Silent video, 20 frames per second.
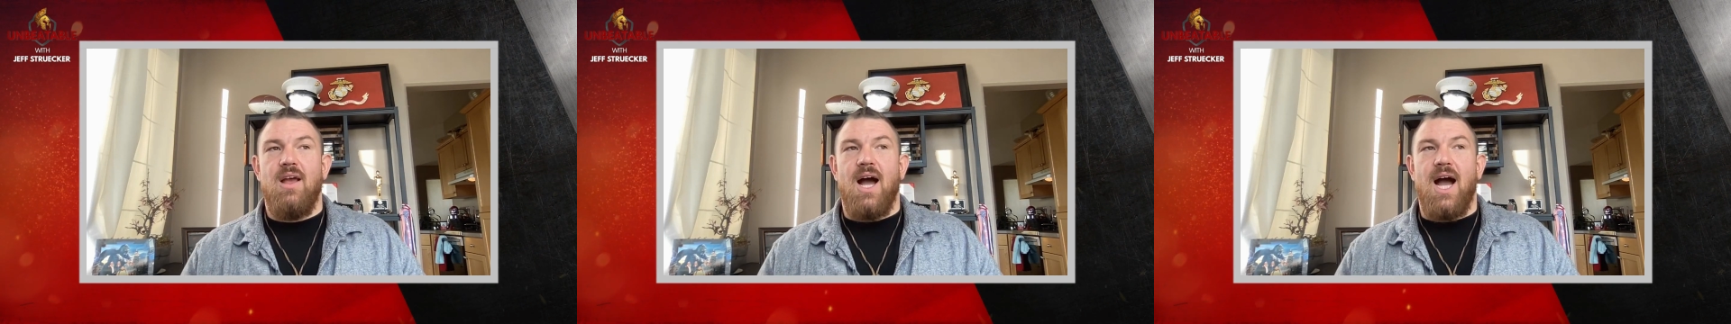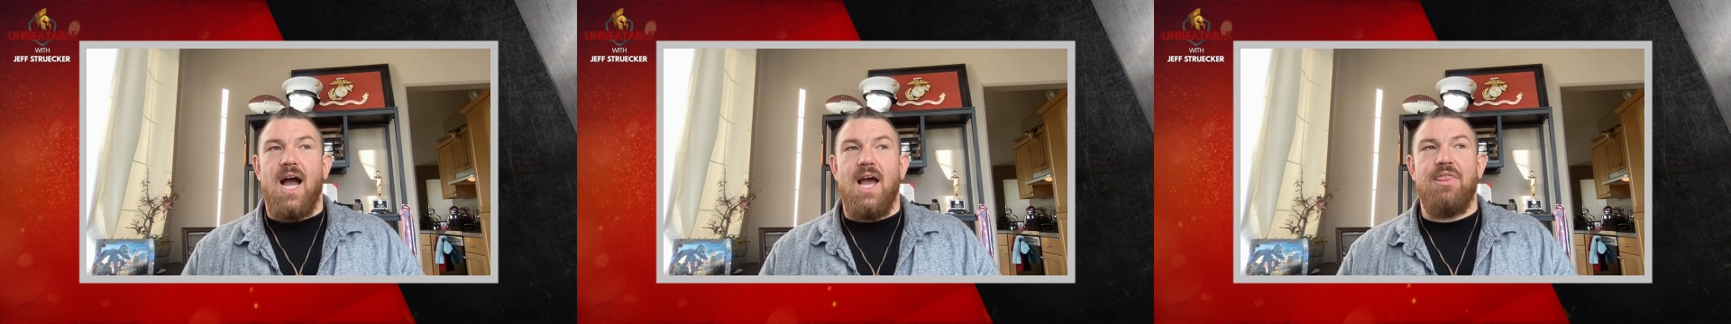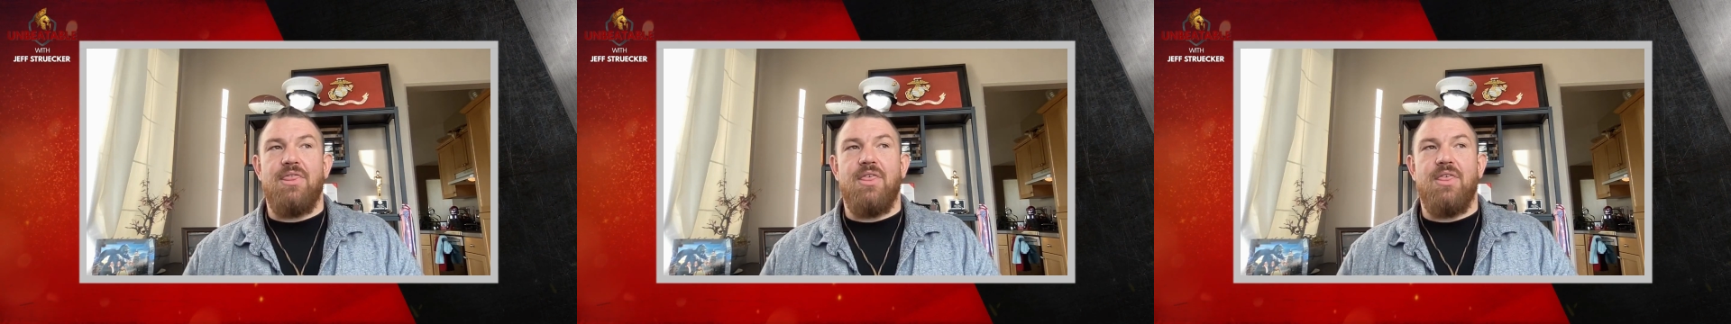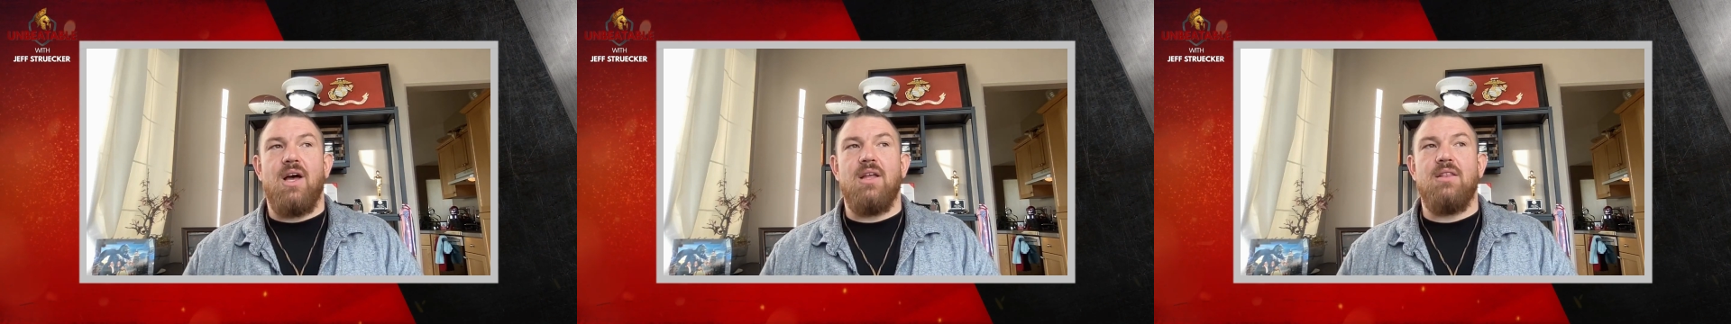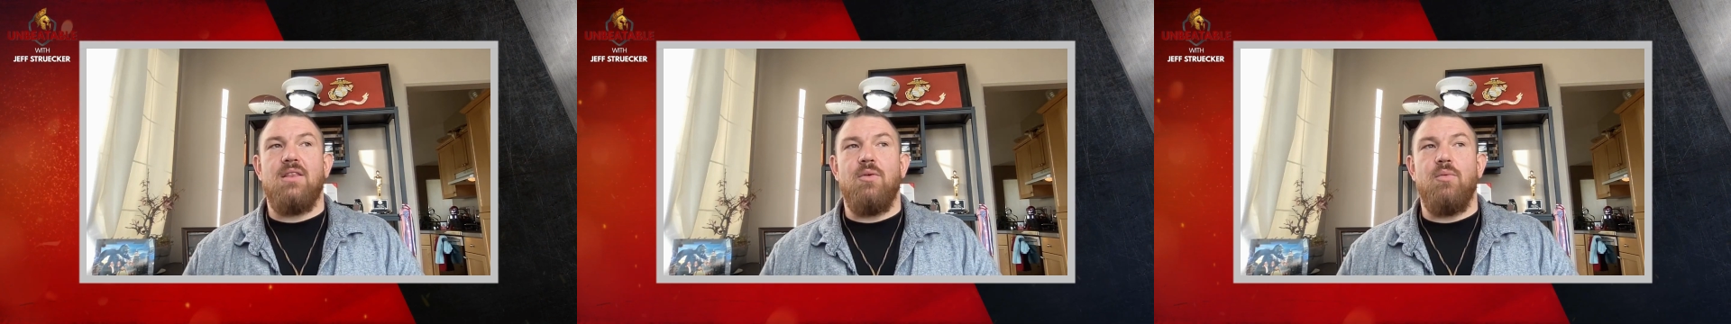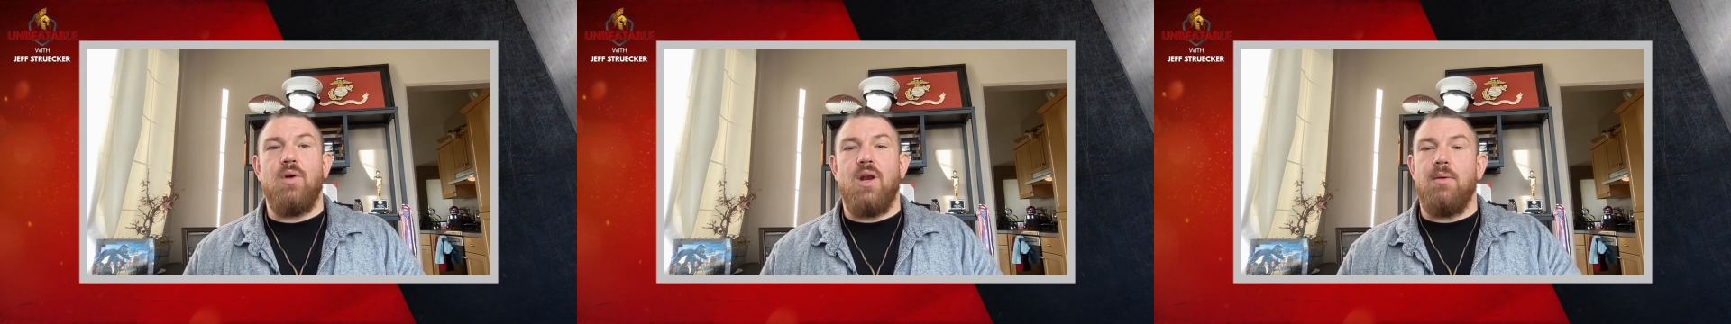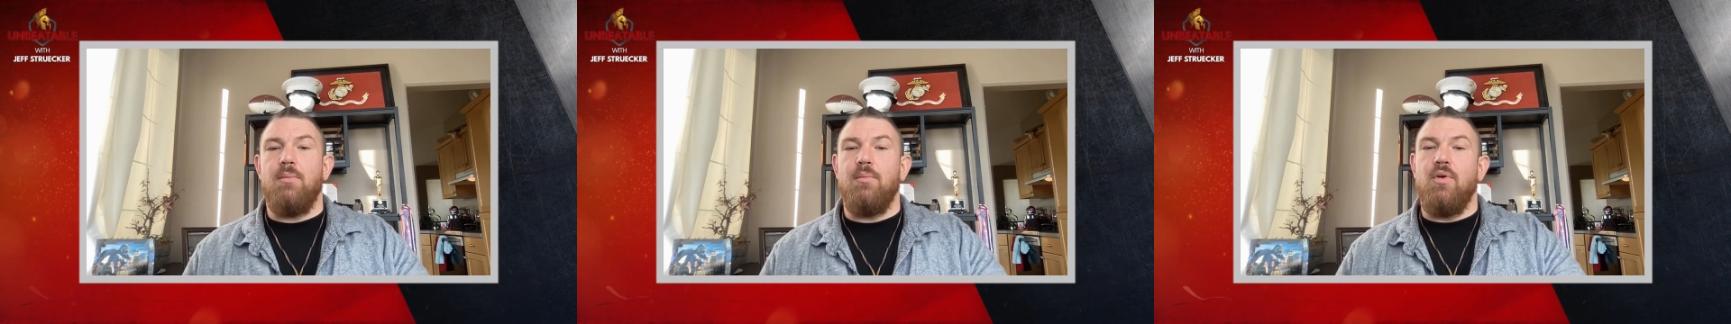I thought that
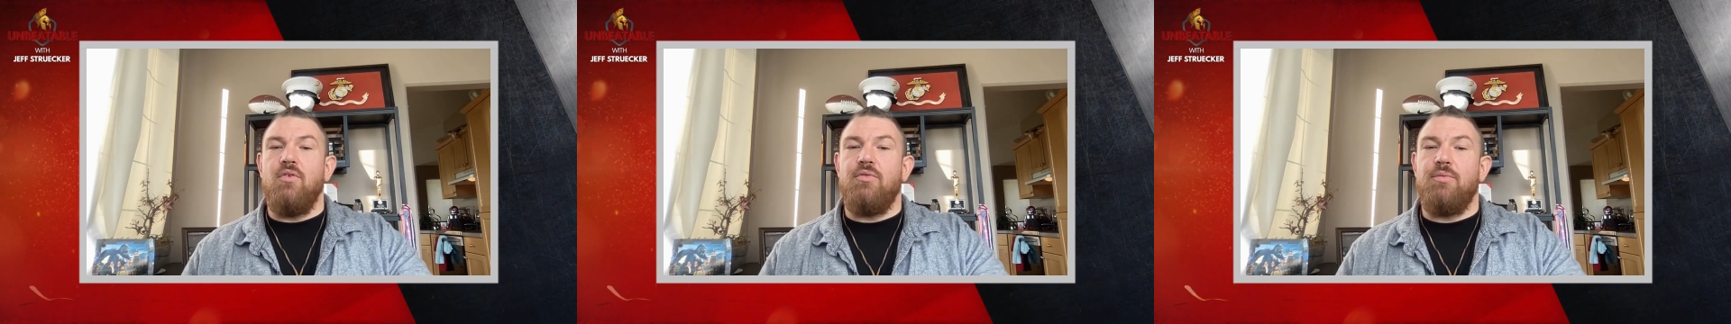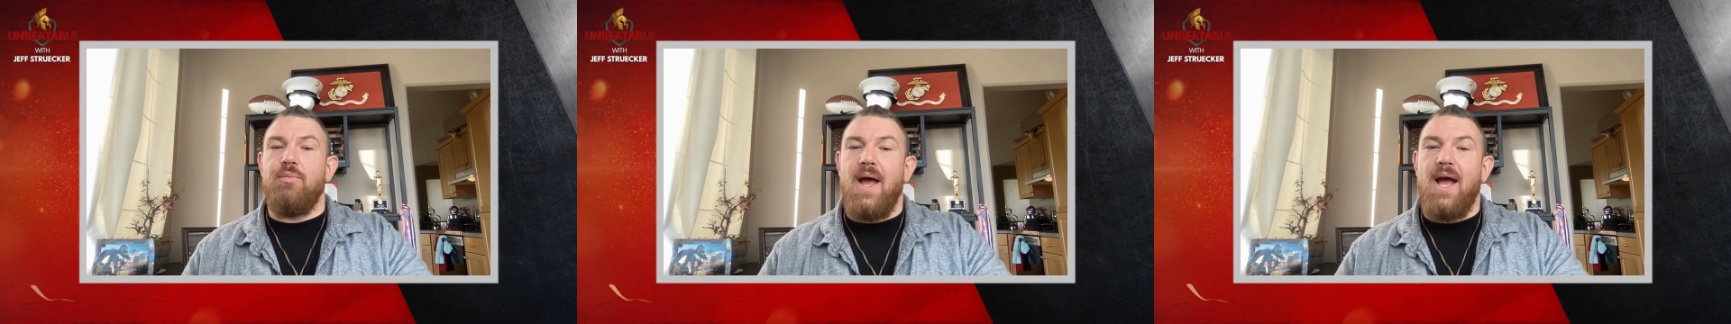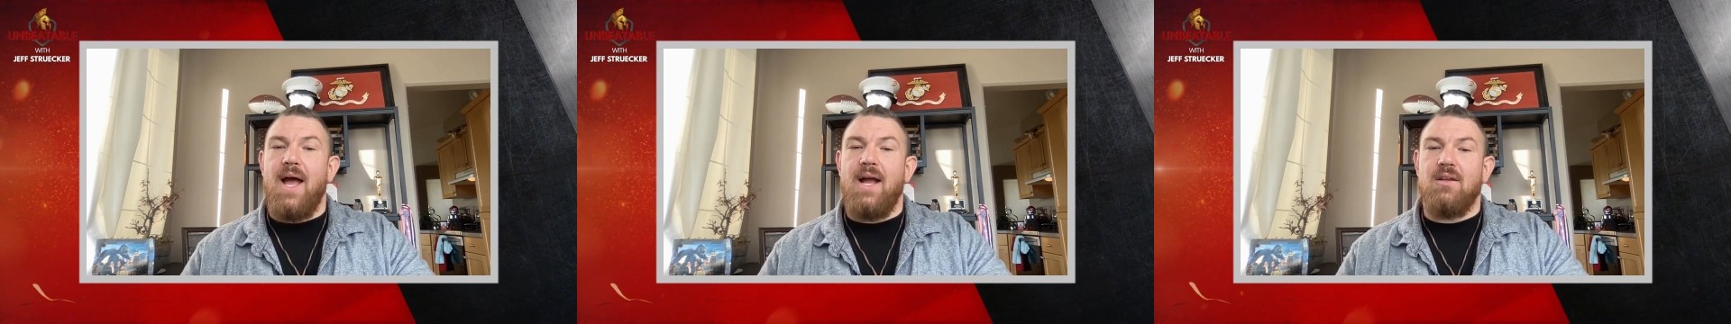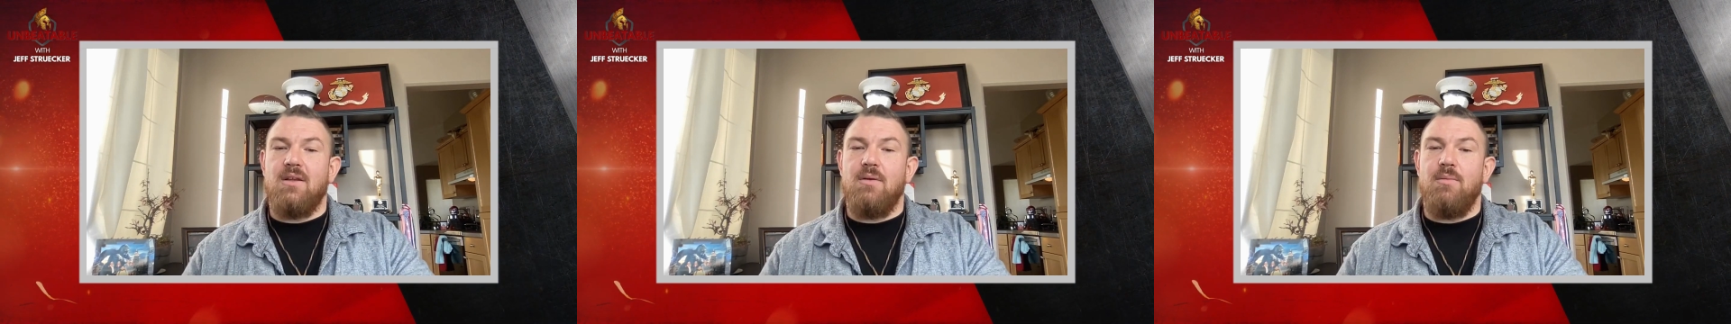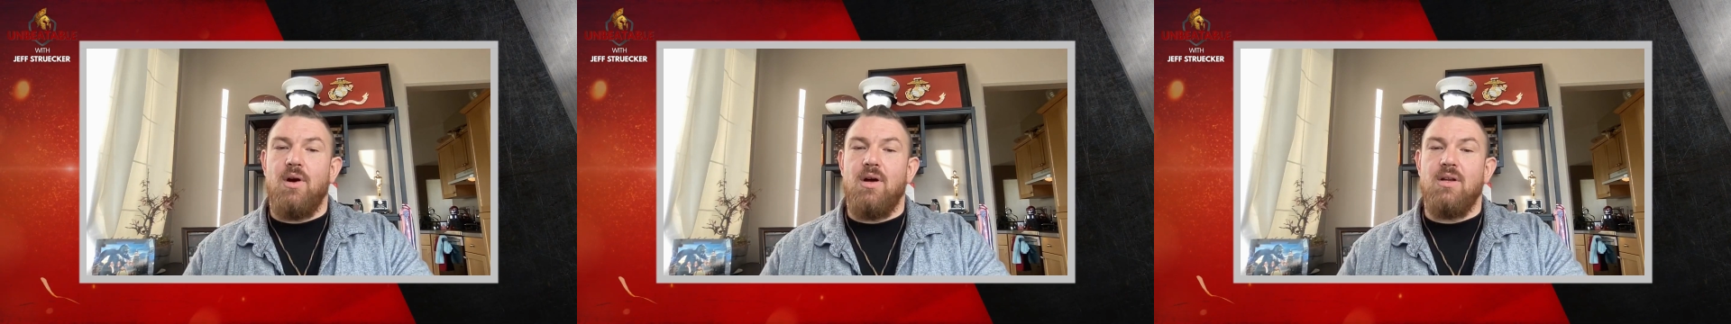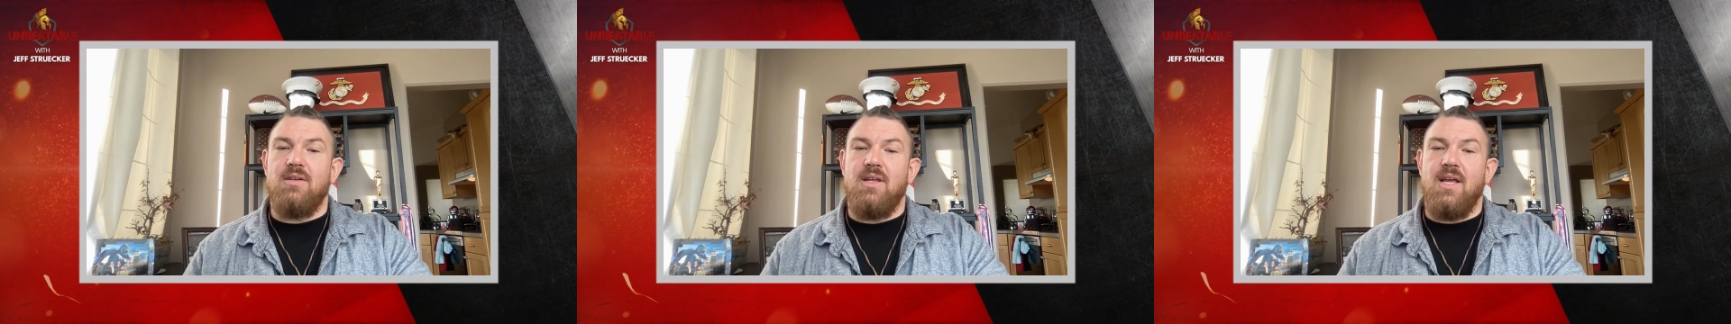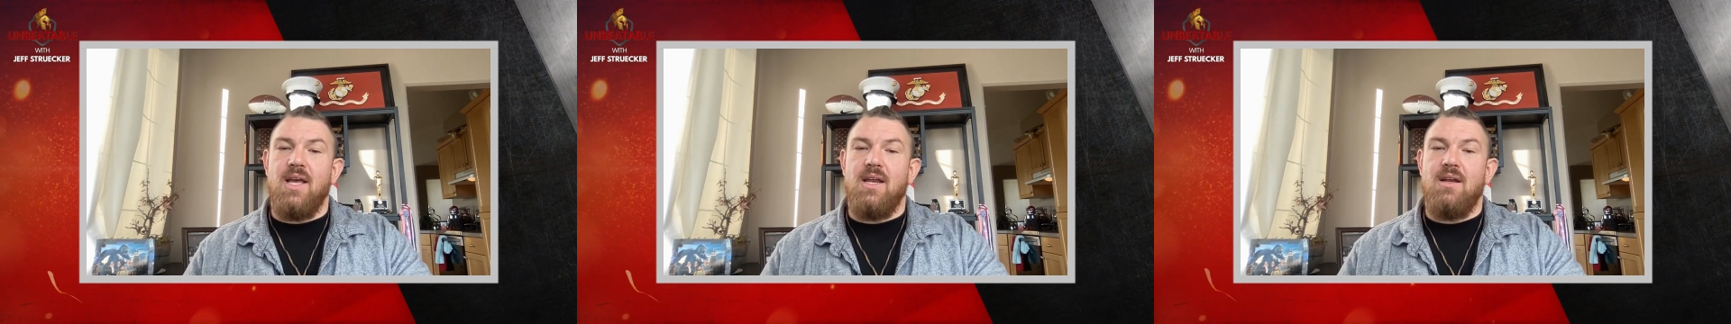when I moved back to
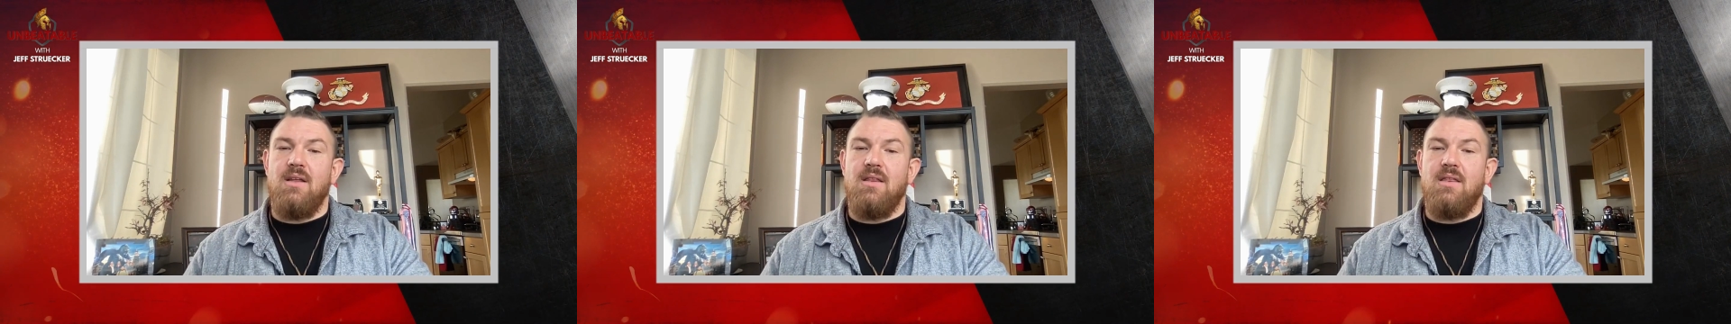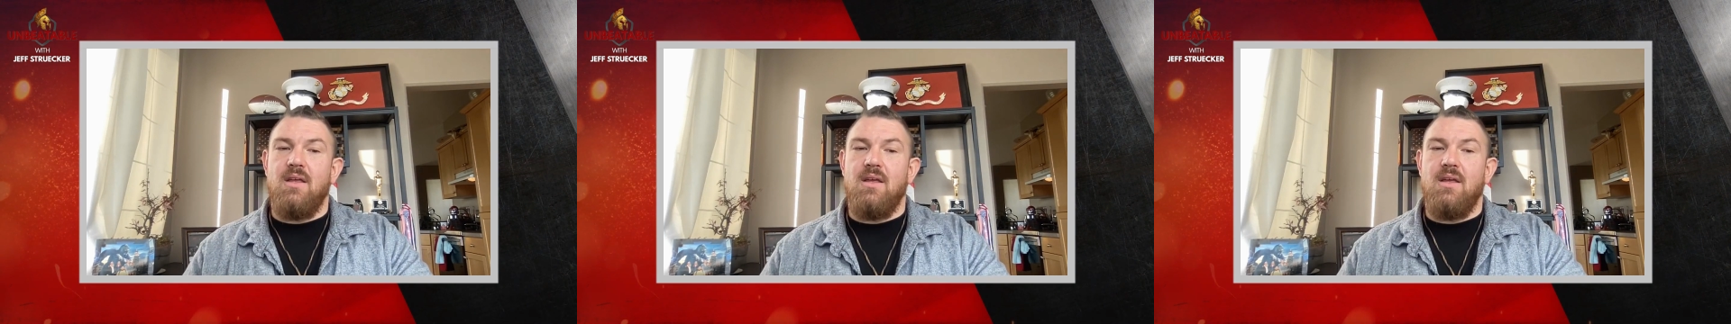Montana,